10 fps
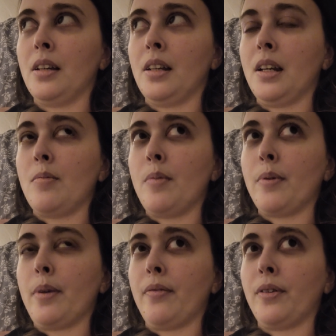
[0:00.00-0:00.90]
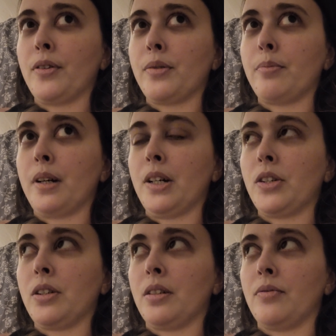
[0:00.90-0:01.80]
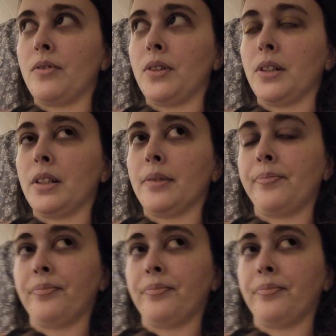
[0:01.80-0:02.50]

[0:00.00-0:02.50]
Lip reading: And I remember my first impression of the